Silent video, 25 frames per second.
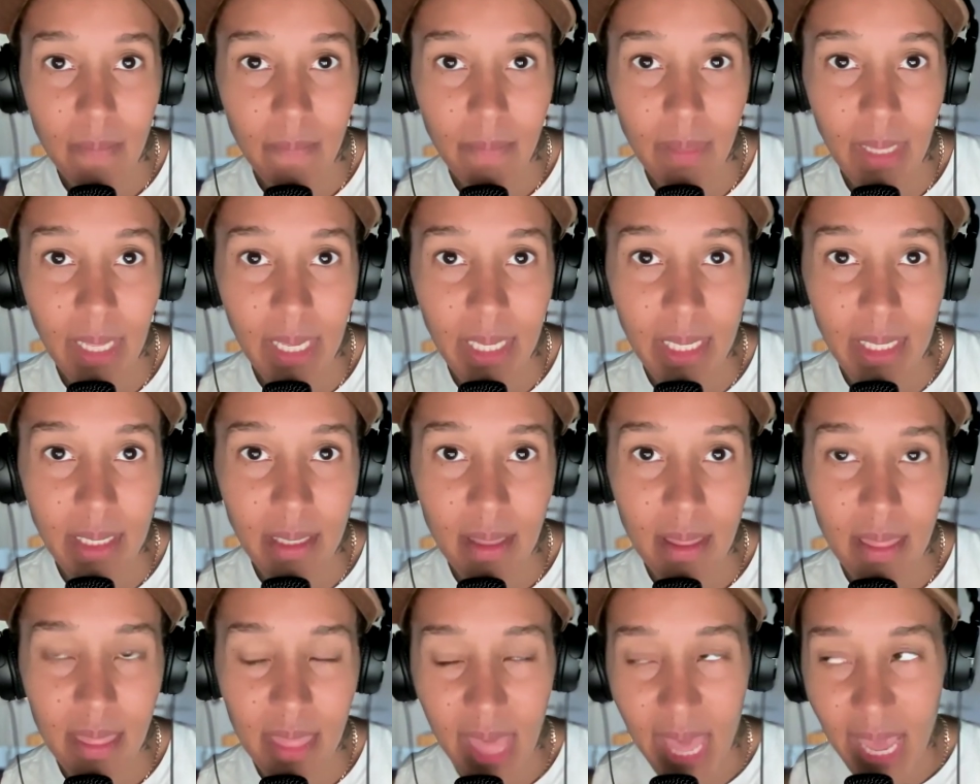
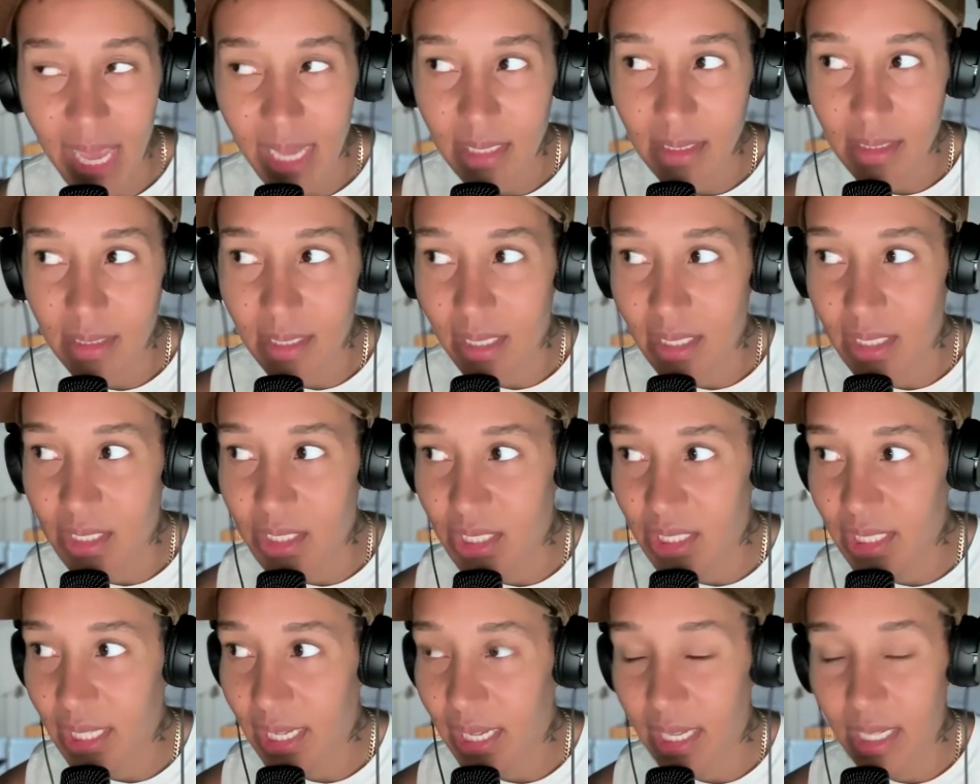Like that is going to
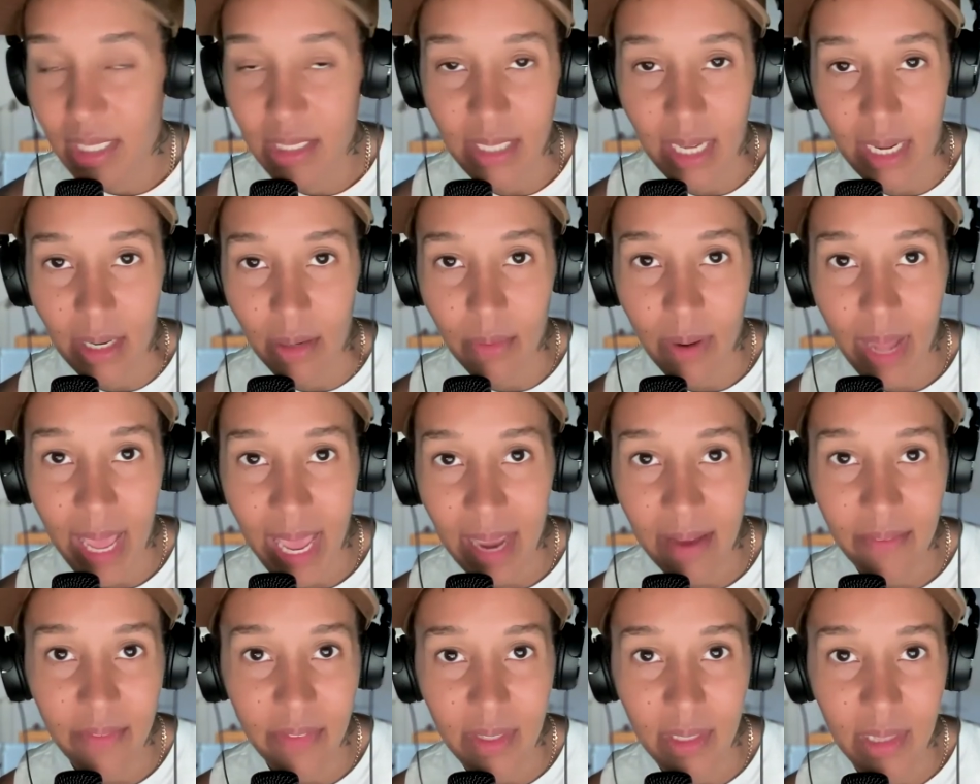change. I don't
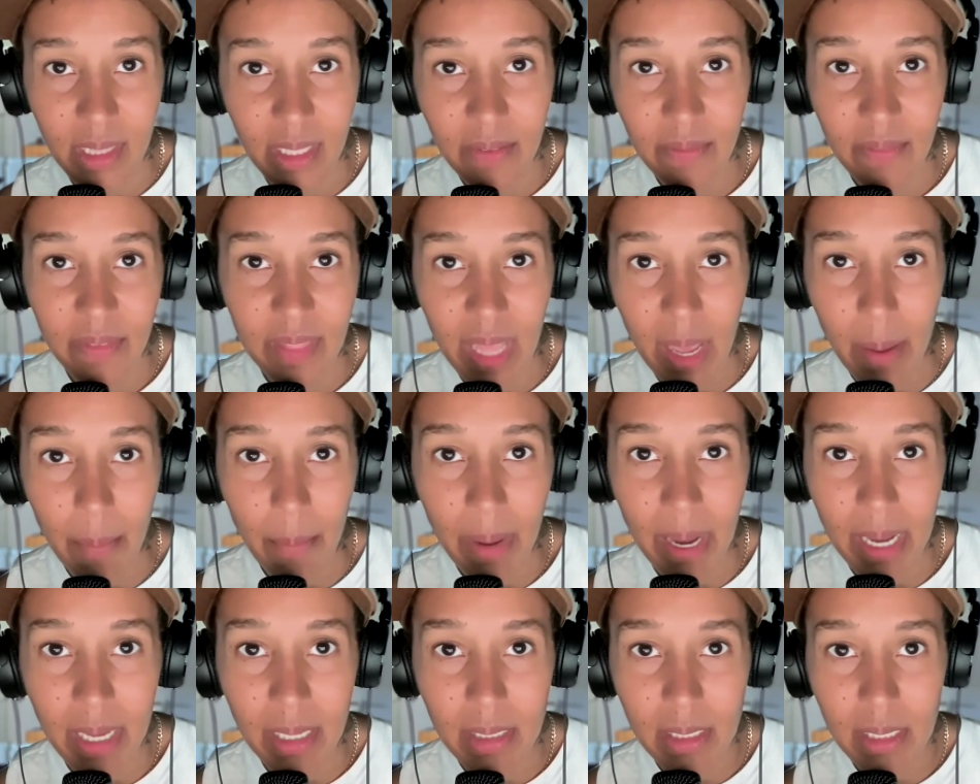have to live in that
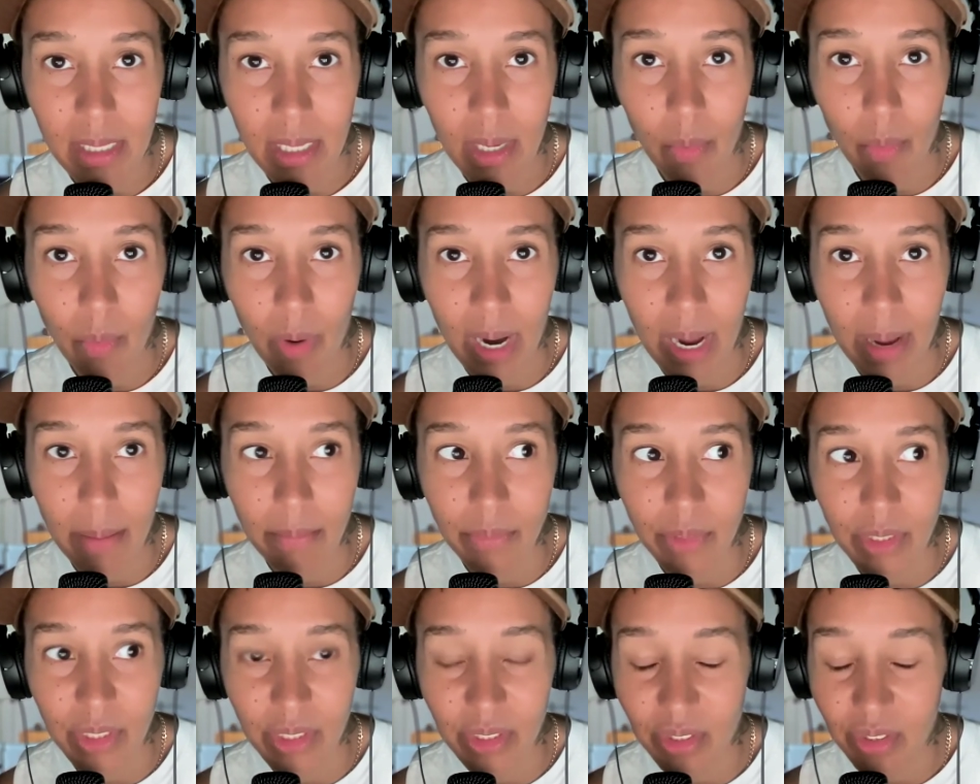mindset where
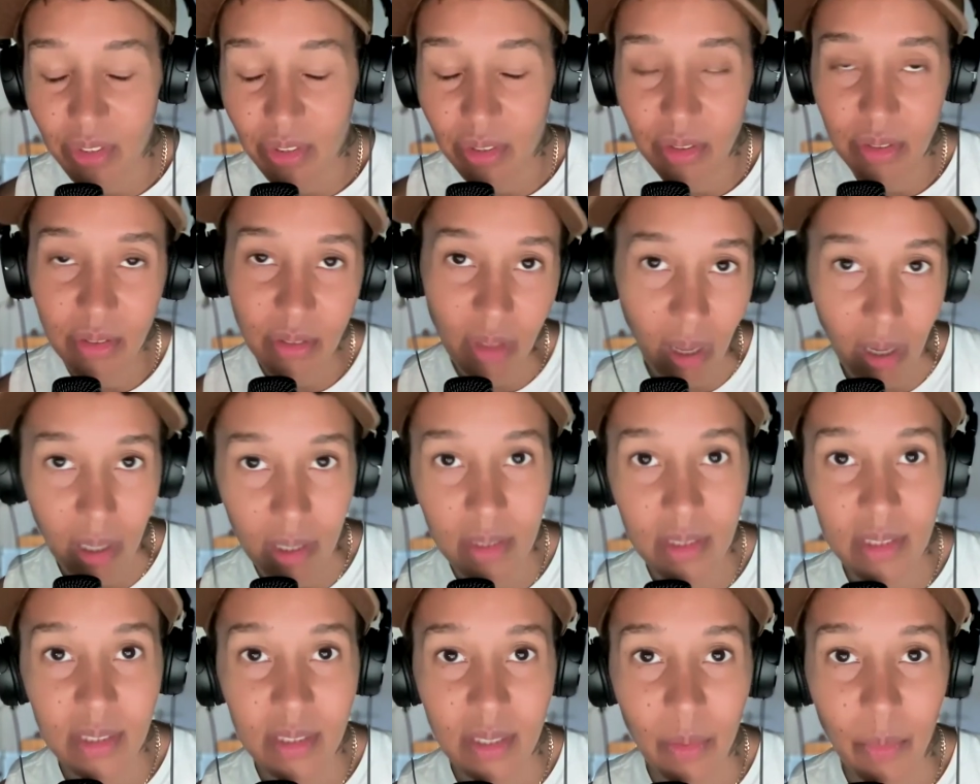I'm just
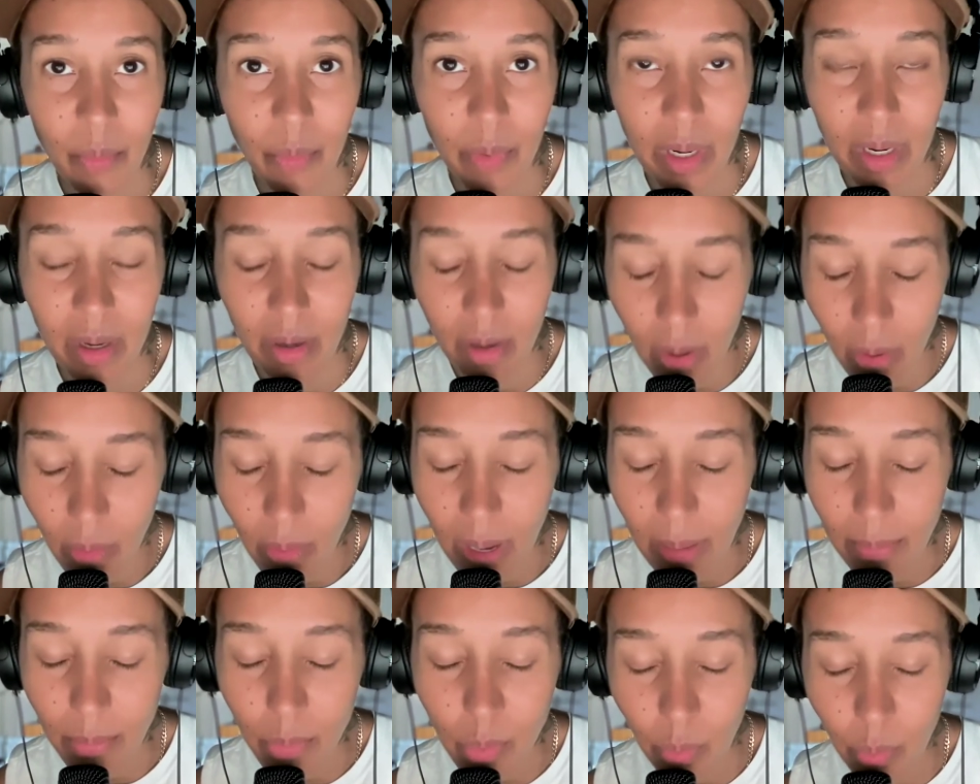stuck somewhere. No,
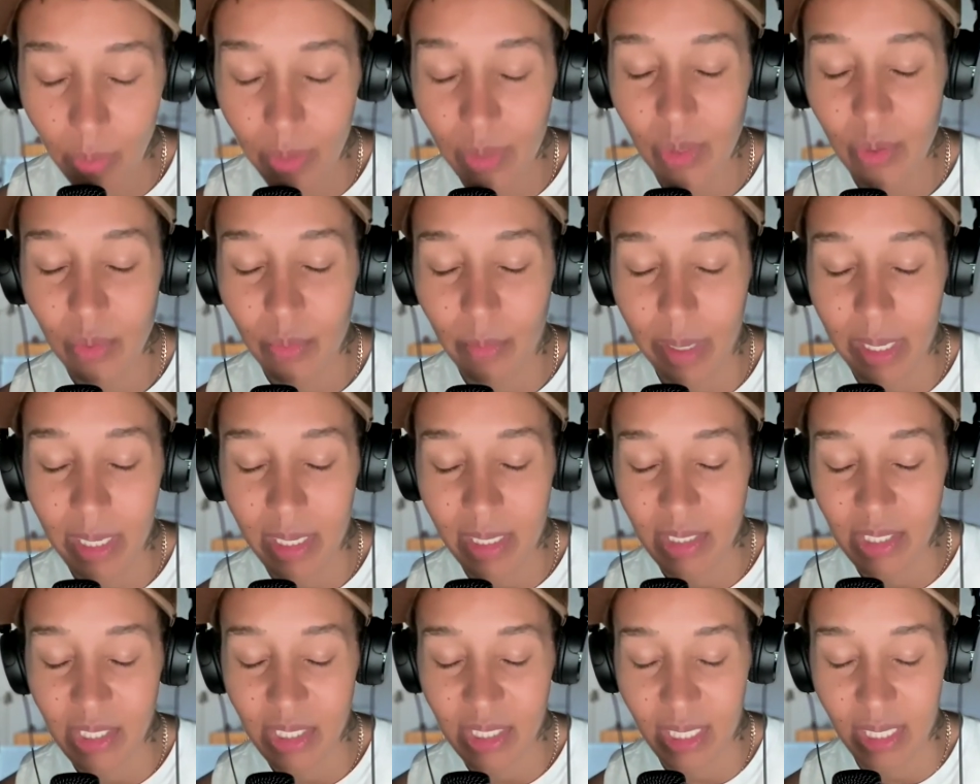I'm going to
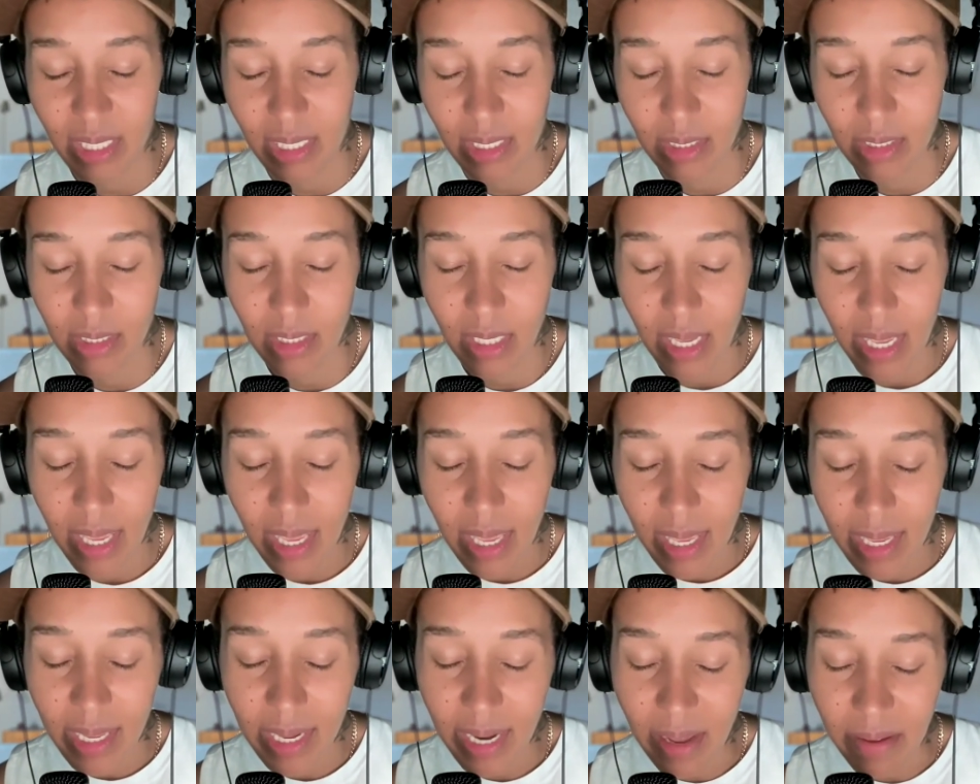make a change.
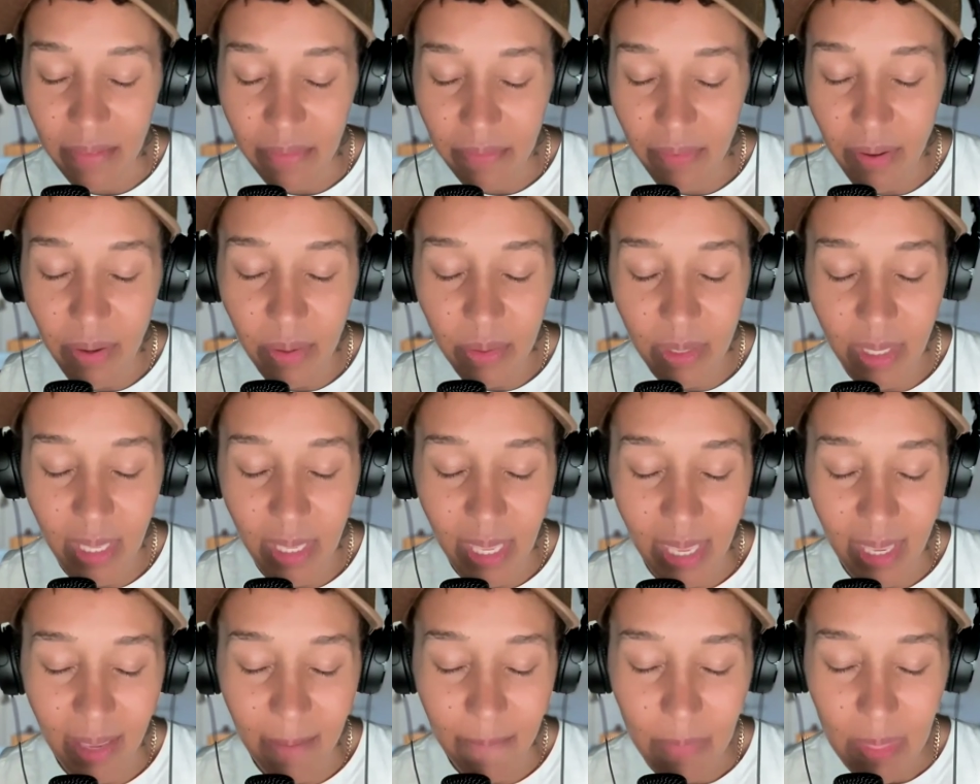And I felt
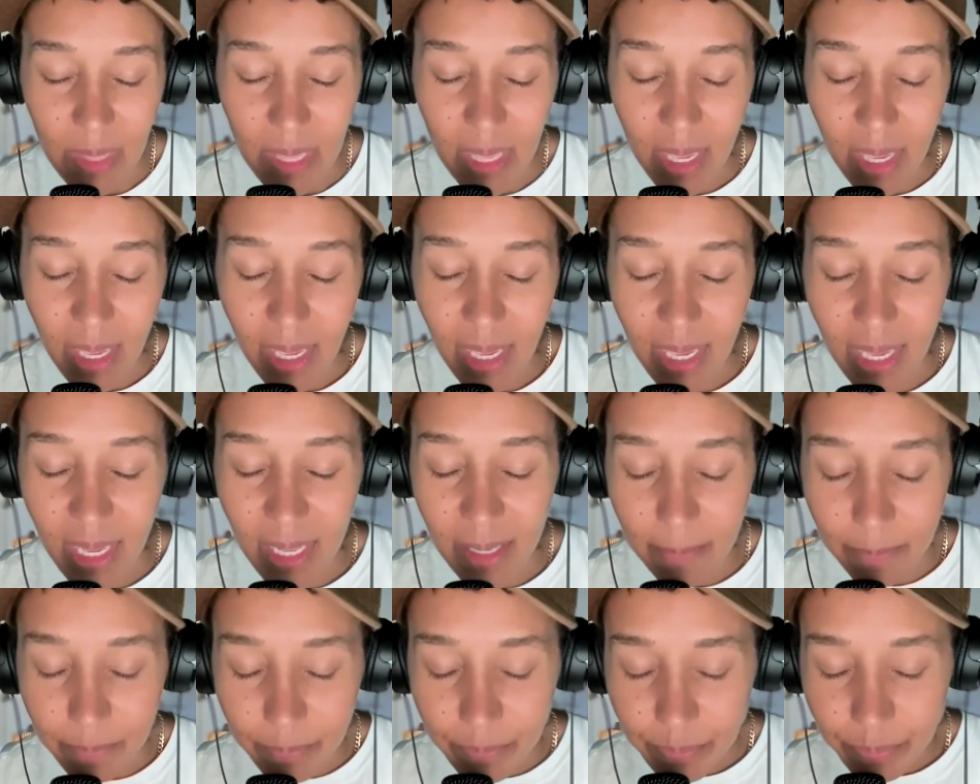that.
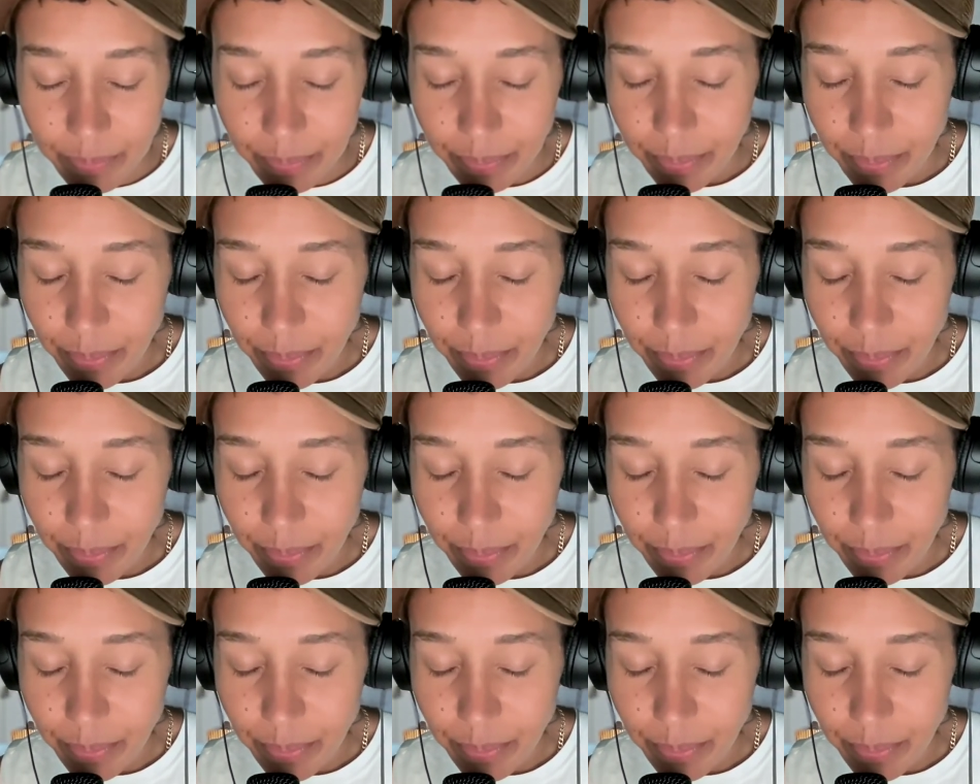And